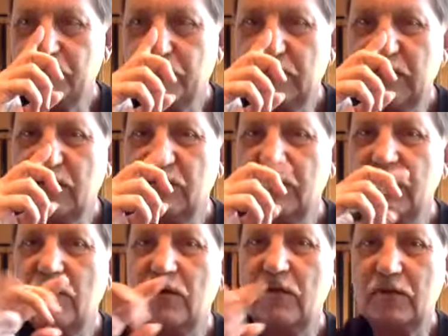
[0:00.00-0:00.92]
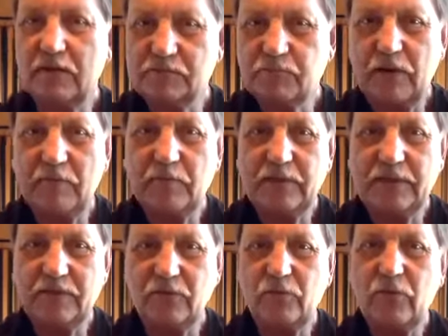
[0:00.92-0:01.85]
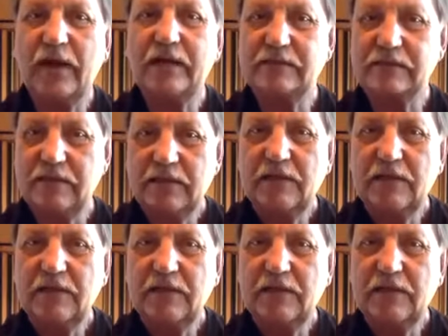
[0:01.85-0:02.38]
Neil Young is probably in the right.